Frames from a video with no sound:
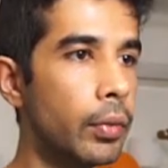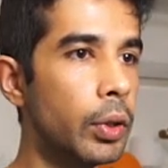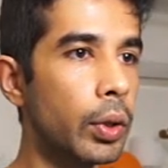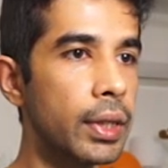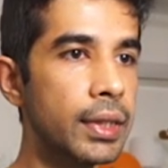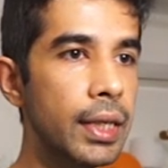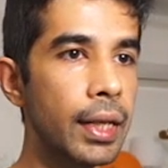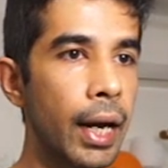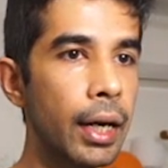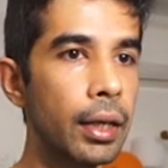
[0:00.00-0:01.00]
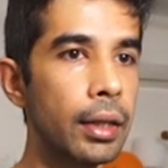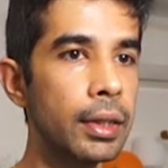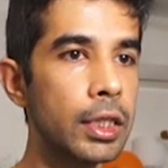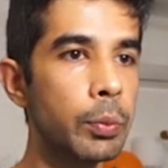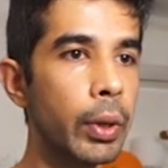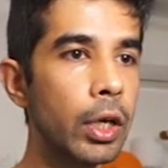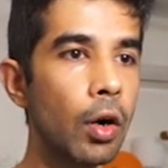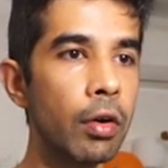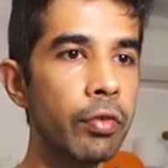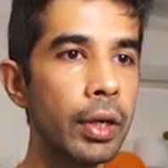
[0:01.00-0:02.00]
You can see that this is
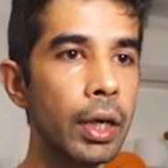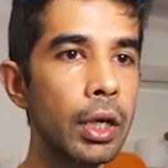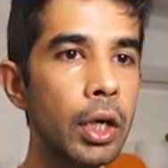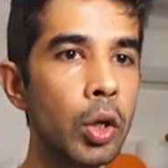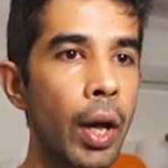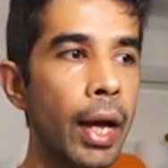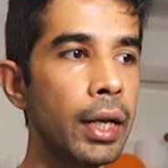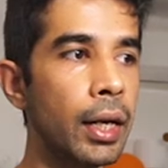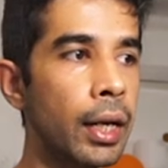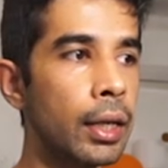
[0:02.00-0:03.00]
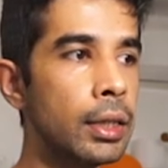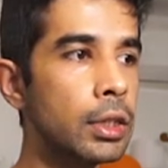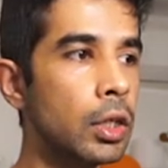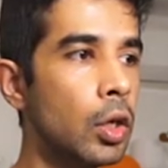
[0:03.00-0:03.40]
pre-configured to handle errors